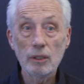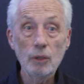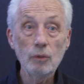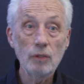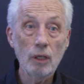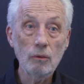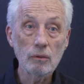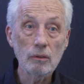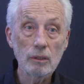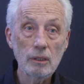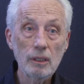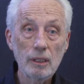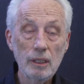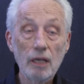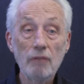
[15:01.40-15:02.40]
you don't.
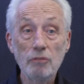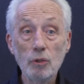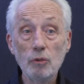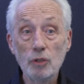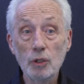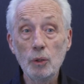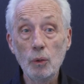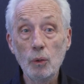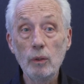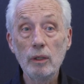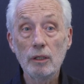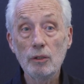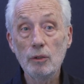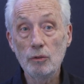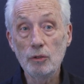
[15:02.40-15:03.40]
If you do,
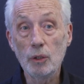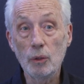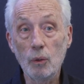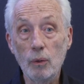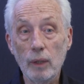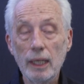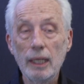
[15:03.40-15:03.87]
you do.